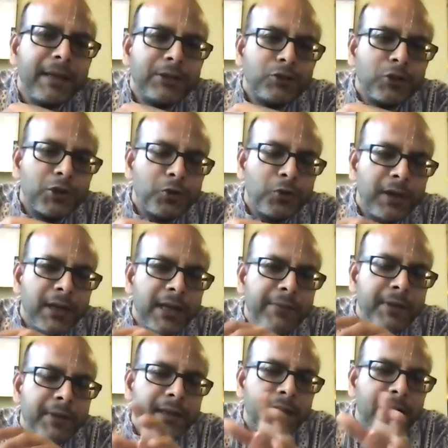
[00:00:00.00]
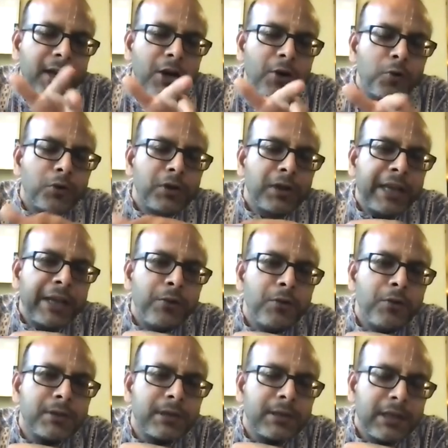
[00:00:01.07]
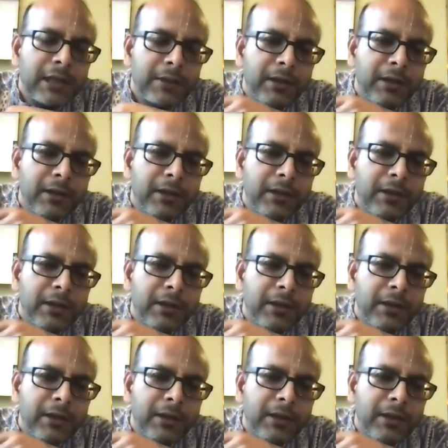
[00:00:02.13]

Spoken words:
So today, even the Kahoot cues,